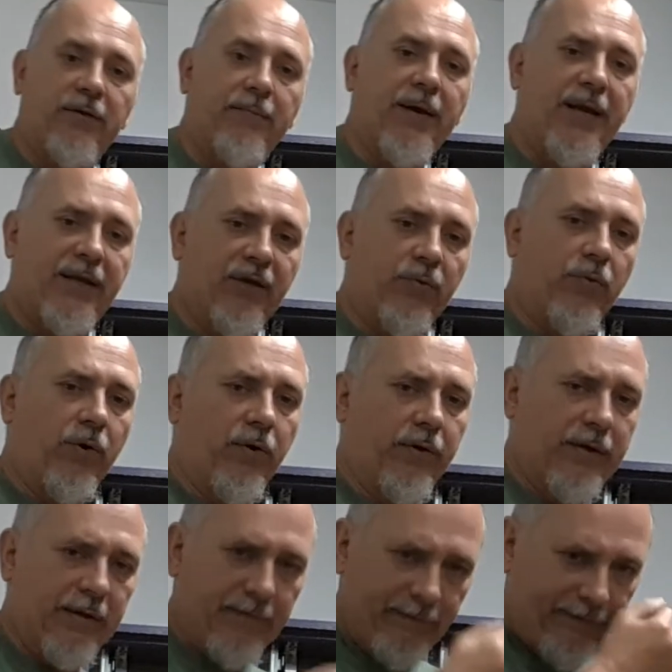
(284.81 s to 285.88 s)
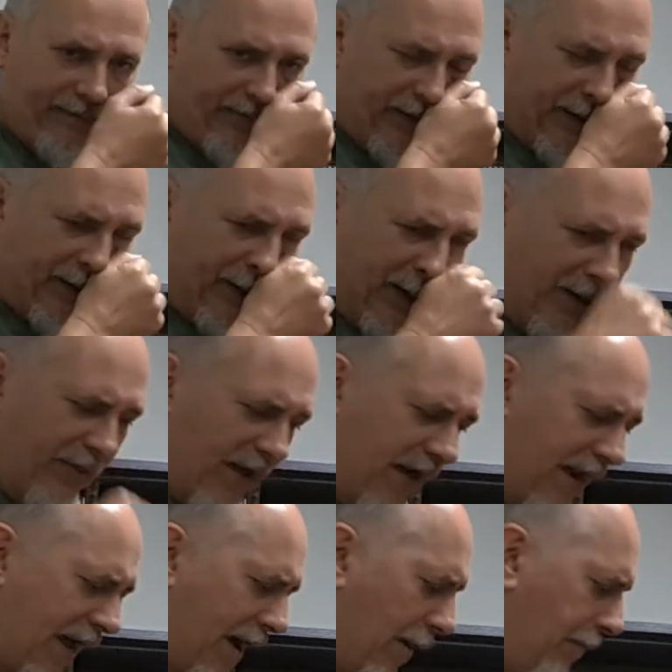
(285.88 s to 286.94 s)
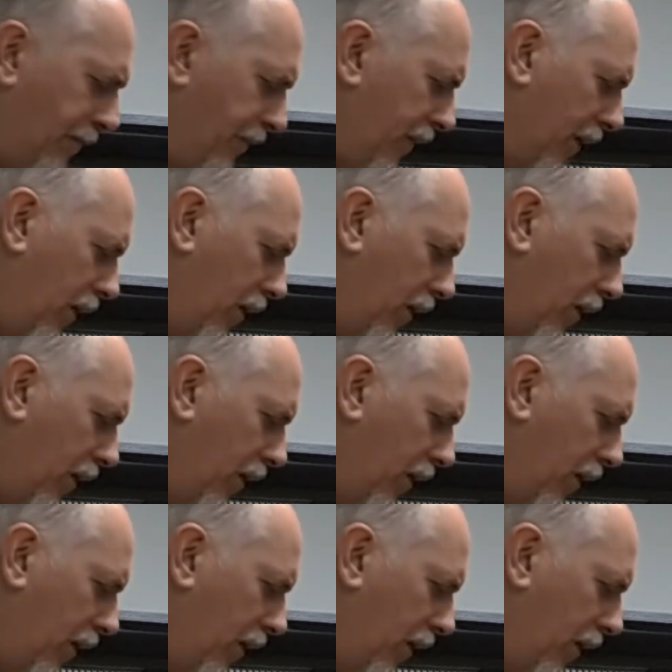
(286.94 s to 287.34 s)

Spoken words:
and make it work and figure all that out.